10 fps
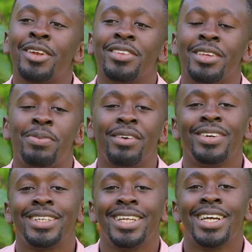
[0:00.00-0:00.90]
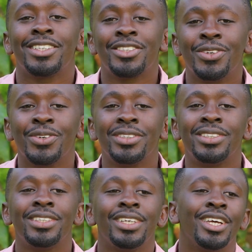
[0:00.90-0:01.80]
that was a perfect
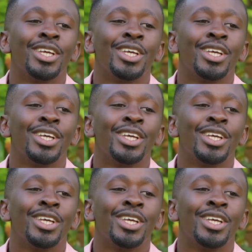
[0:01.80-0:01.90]
excuse